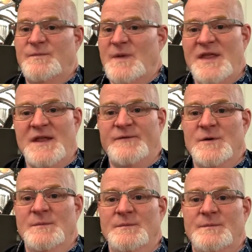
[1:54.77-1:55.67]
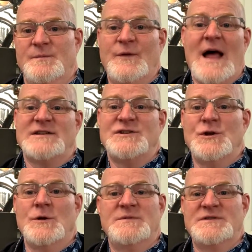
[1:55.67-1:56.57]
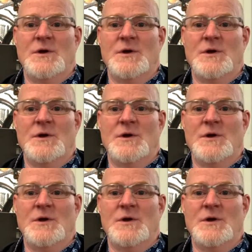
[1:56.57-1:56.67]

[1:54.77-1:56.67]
anything from flat tubes